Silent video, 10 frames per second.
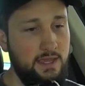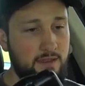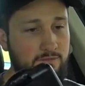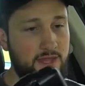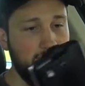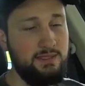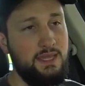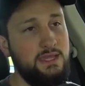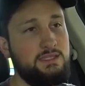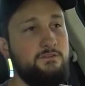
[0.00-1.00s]
if that's the
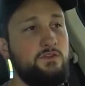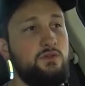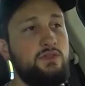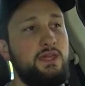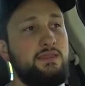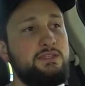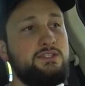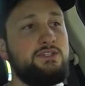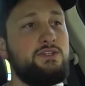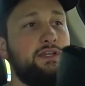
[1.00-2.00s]
case. If you think
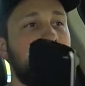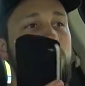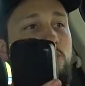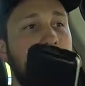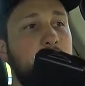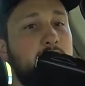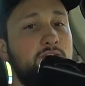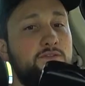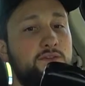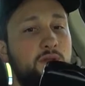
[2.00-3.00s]
this is going to get you out
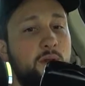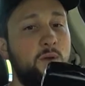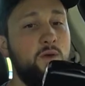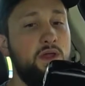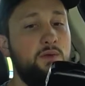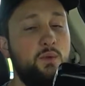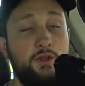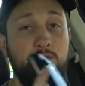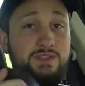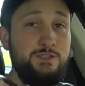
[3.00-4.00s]
of,
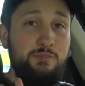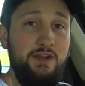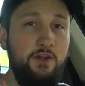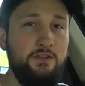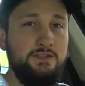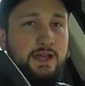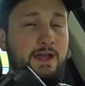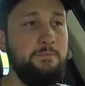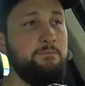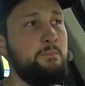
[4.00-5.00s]
where you can speed all the
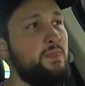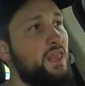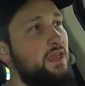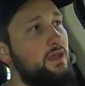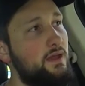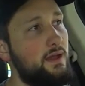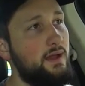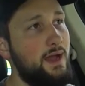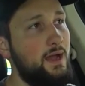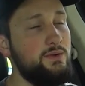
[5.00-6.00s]
time,
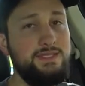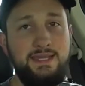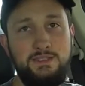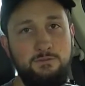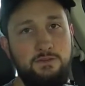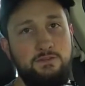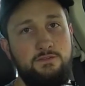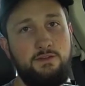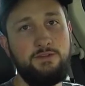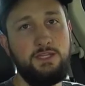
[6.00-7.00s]
I would say it's a
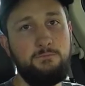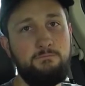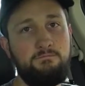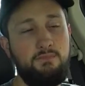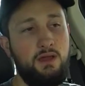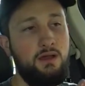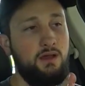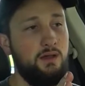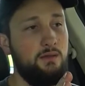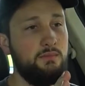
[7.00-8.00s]
50-50.
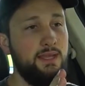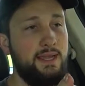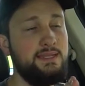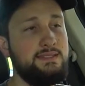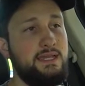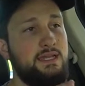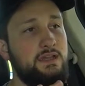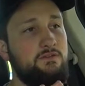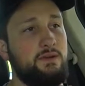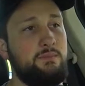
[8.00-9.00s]
Like I said,
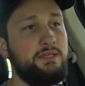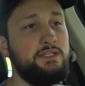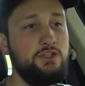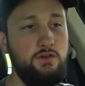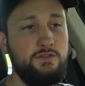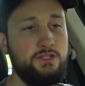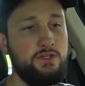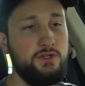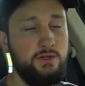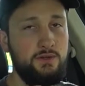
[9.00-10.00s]
if a police
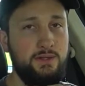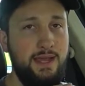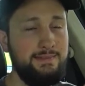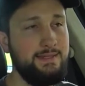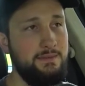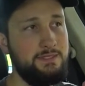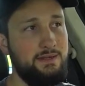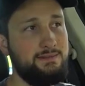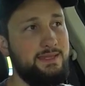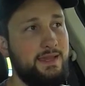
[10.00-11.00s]
officer, 9 times
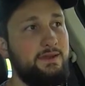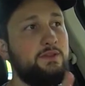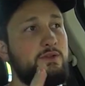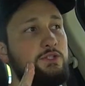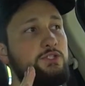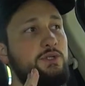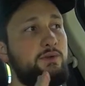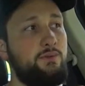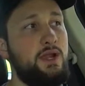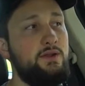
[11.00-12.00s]
out of 10, they're
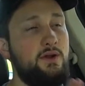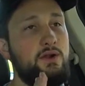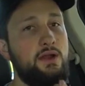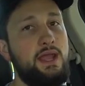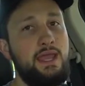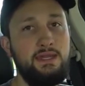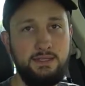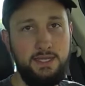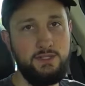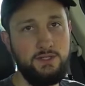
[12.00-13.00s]
shooting radar
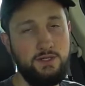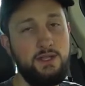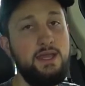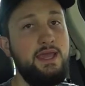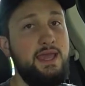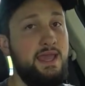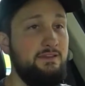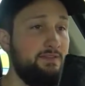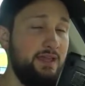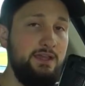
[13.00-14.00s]
and laser.
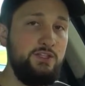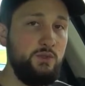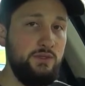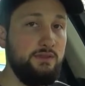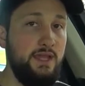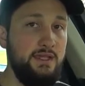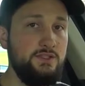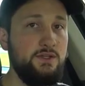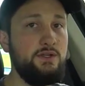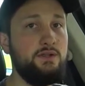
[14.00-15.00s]
If they hit you with
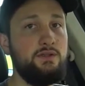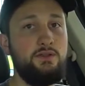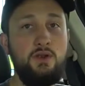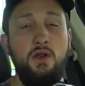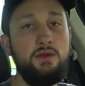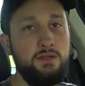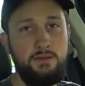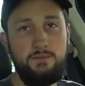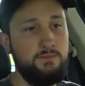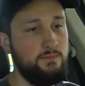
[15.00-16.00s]
laser, they
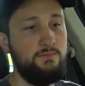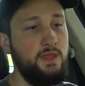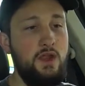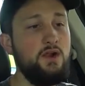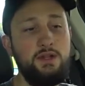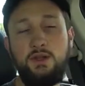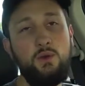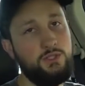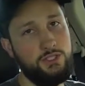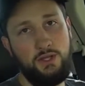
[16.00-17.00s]
already
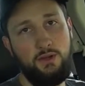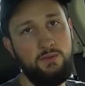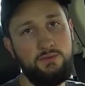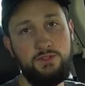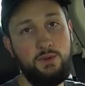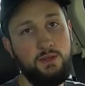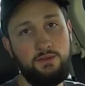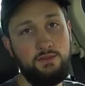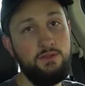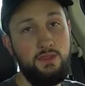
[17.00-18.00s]
know what you're
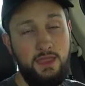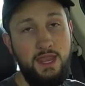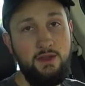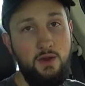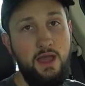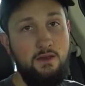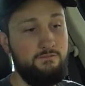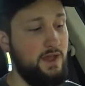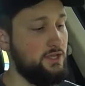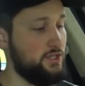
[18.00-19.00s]
doing. They know how
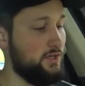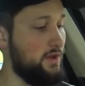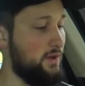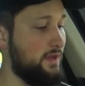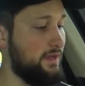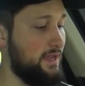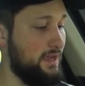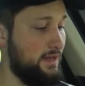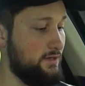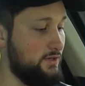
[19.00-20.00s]
fast you're going,
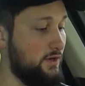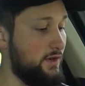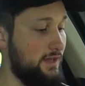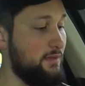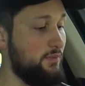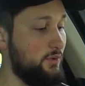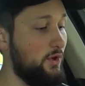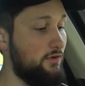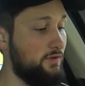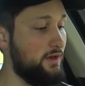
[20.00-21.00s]
and you're going to get pulled
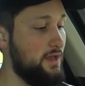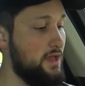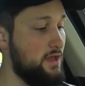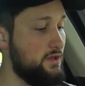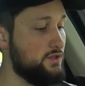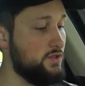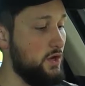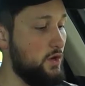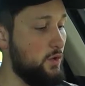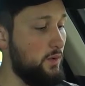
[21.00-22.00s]
over.
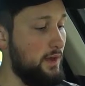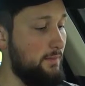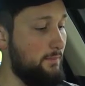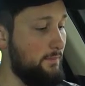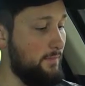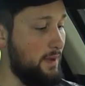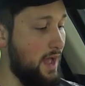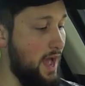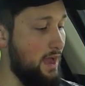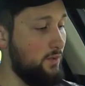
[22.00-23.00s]
So
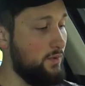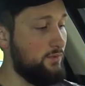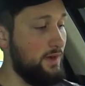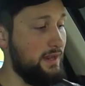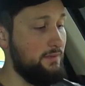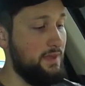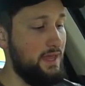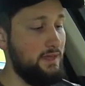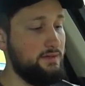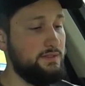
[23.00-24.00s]
I would
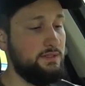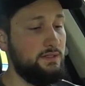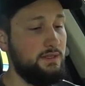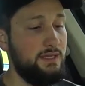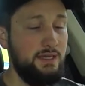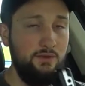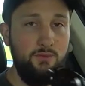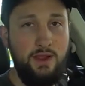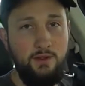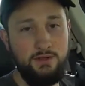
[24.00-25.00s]
recommend getting
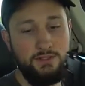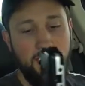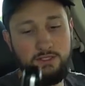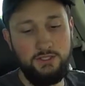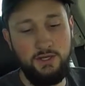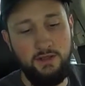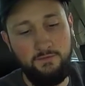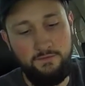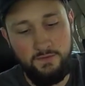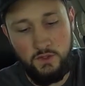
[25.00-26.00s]
a radar detector
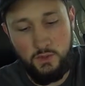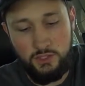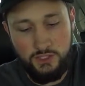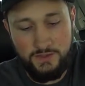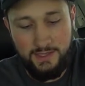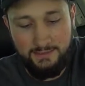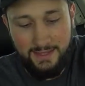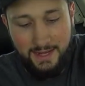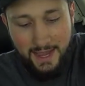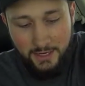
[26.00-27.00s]
if you would just like
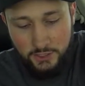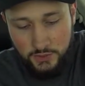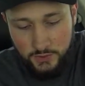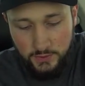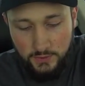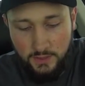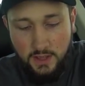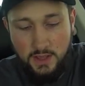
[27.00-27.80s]
that extra